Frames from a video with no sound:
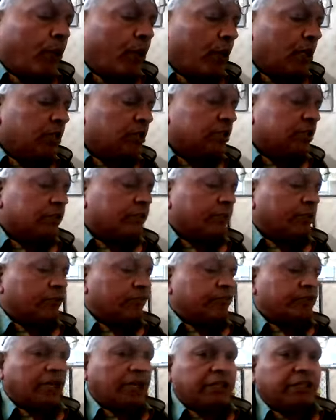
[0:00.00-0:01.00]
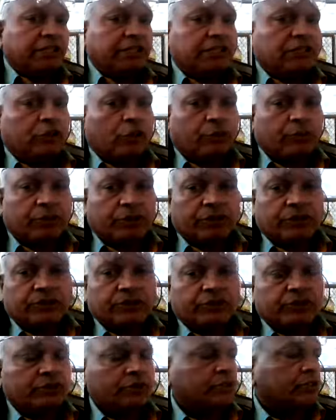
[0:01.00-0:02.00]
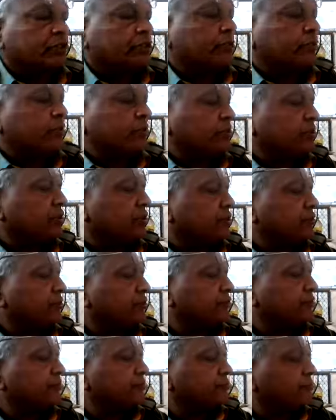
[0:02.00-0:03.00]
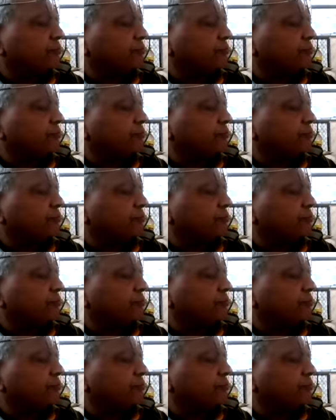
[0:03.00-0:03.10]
I just give titles of these explanations.